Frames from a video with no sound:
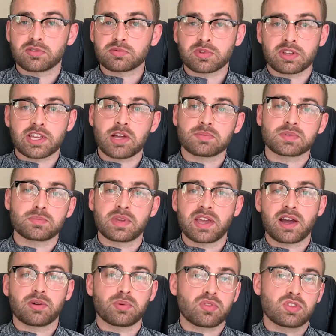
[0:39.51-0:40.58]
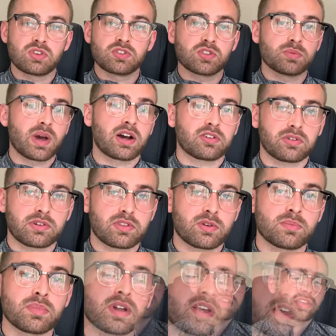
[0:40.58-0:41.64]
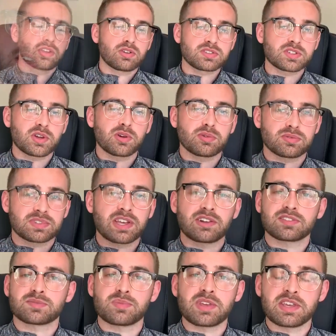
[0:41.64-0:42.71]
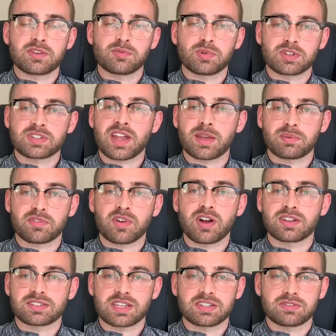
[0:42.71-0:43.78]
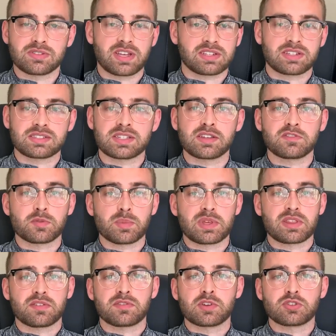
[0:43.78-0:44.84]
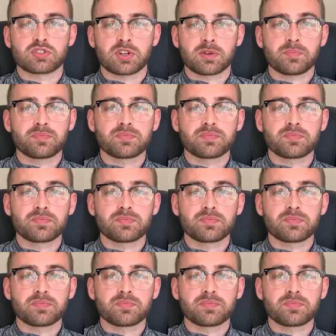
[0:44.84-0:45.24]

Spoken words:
It really helps me out with the YouTube algorithm. It also tells me what type of content you'd like to see from me in the future.